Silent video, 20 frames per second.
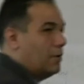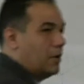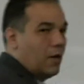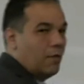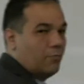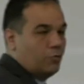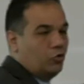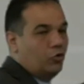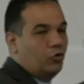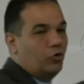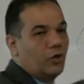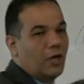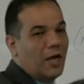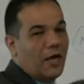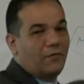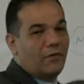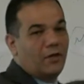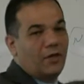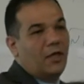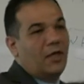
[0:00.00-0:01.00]
I'm sure you
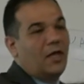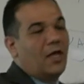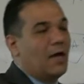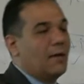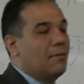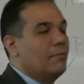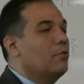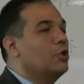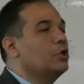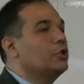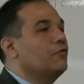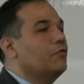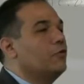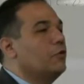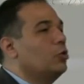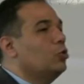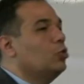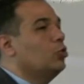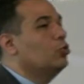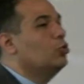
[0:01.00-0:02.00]
have, and most of
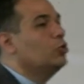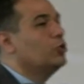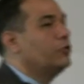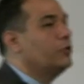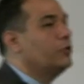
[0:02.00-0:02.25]
you use